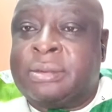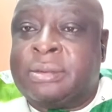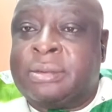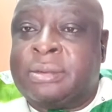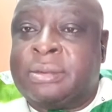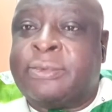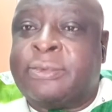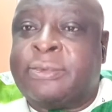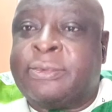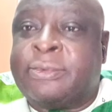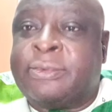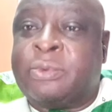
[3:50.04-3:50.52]

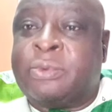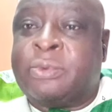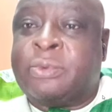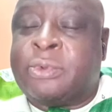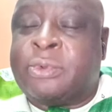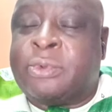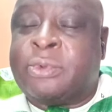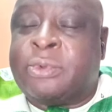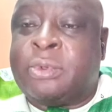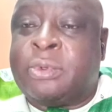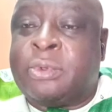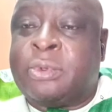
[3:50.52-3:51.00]

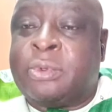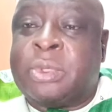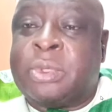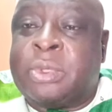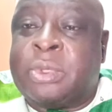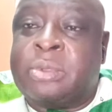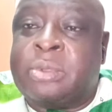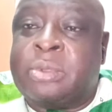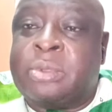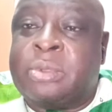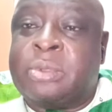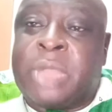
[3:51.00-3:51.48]
for
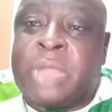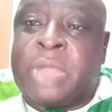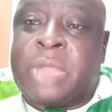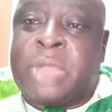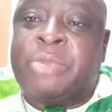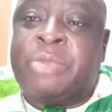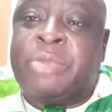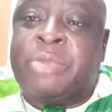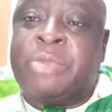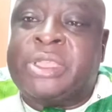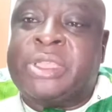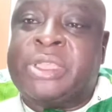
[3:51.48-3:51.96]

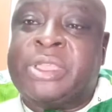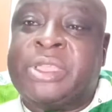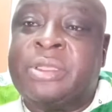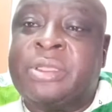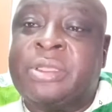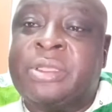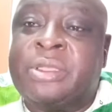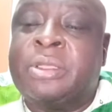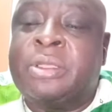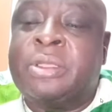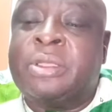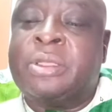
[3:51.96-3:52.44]
Amaechi,
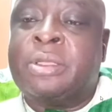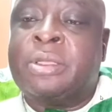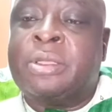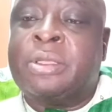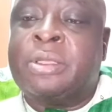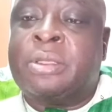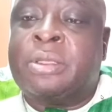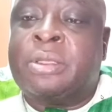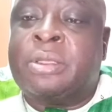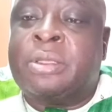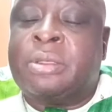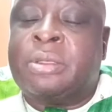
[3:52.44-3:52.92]

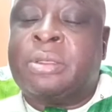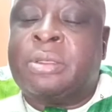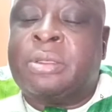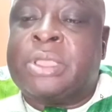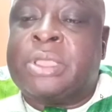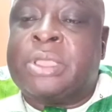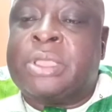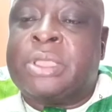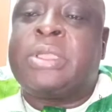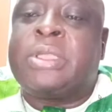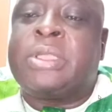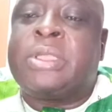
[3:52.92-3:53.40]

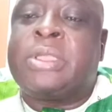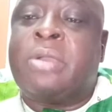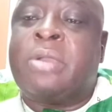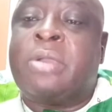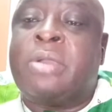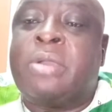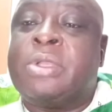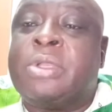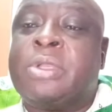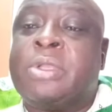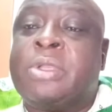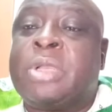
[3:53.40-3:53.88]
is
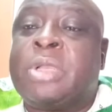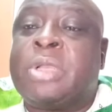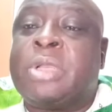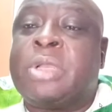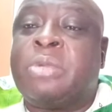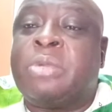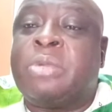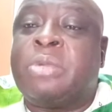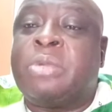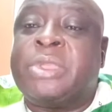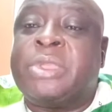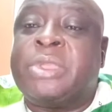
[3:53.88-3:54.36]
now a local
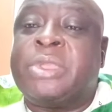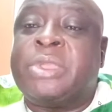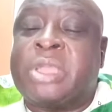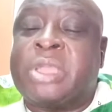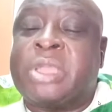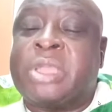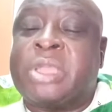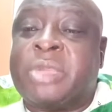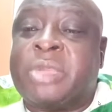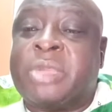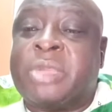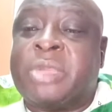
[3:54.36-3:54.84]
government
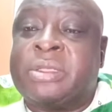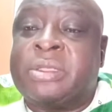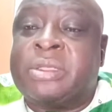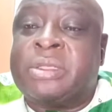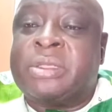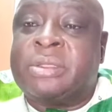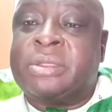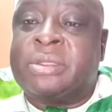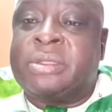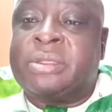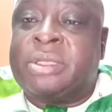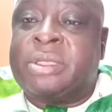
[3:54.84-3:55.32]
chairman
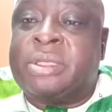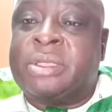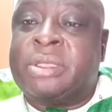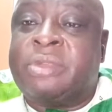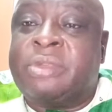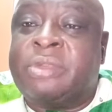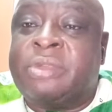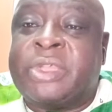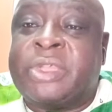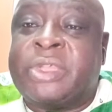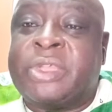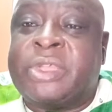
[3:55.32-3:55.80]
in
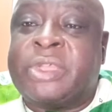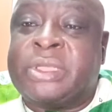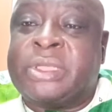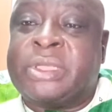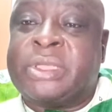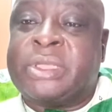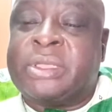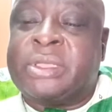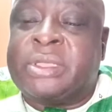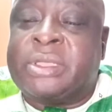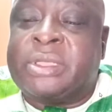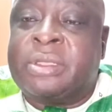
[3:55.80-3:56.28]
Rivers
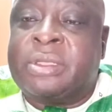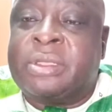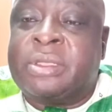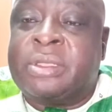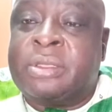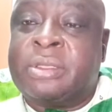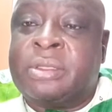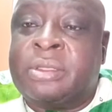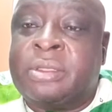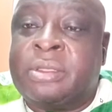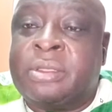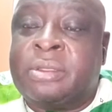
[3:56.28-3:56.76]
State.
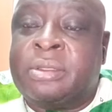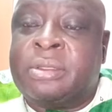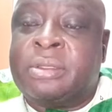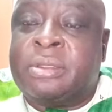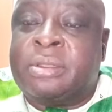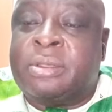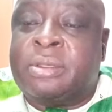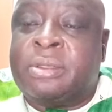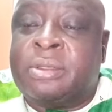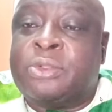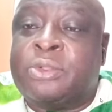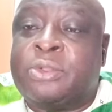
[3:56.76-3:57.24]

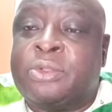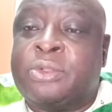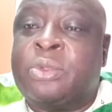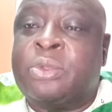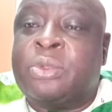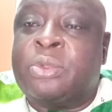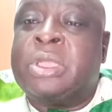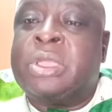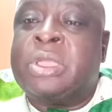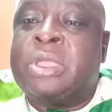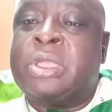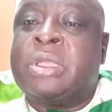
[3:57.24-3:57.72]
You know,
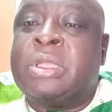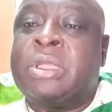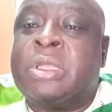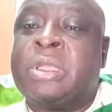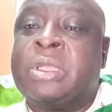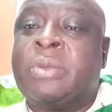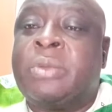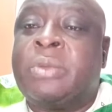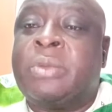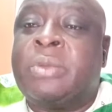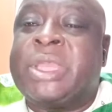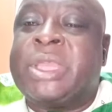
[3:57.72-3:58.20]
so
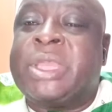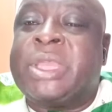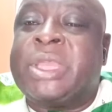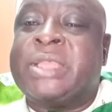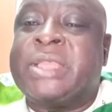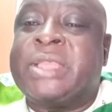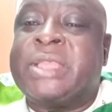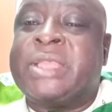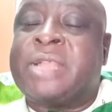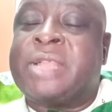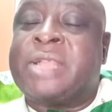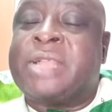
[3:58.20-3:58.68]
Wike
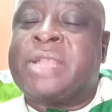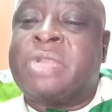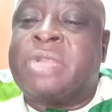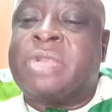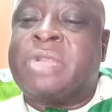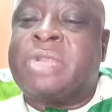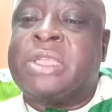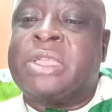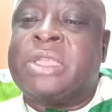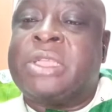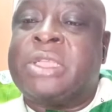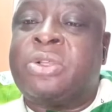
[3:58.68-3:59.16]
is
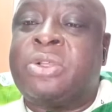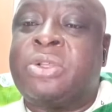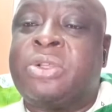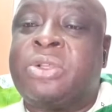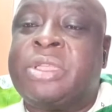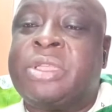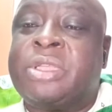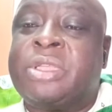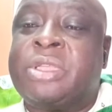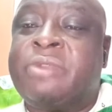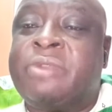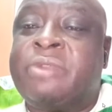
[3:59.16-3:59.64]
gradually
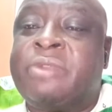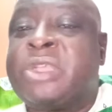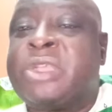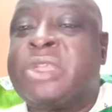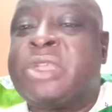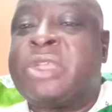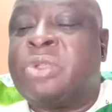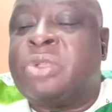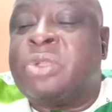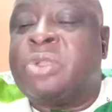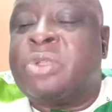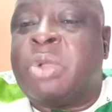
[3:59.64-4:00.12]
turning
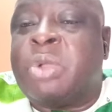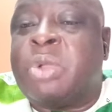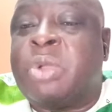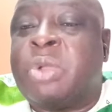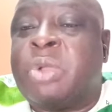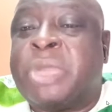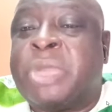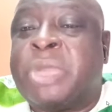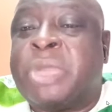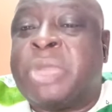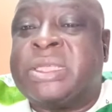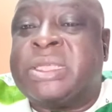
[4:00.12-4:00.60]
Rivers to a
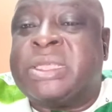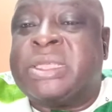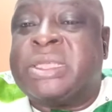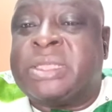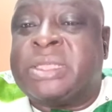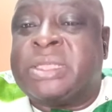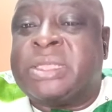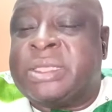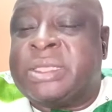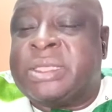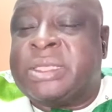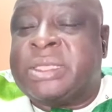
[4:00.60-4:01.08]
one-party
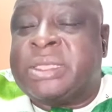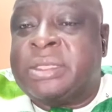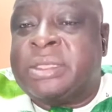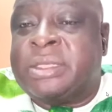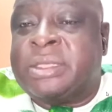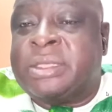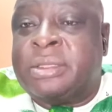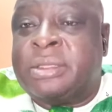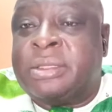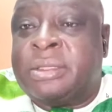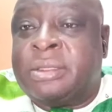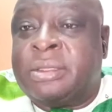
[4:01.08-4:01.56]
state
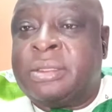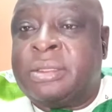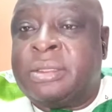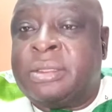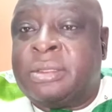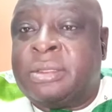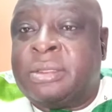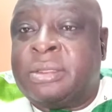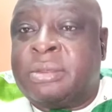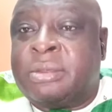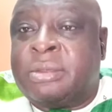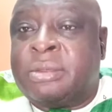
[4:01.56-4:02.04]

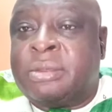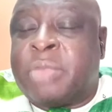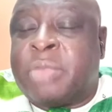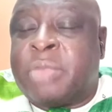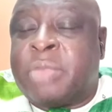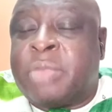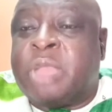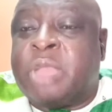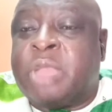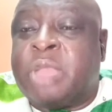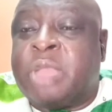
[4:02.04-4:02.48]
by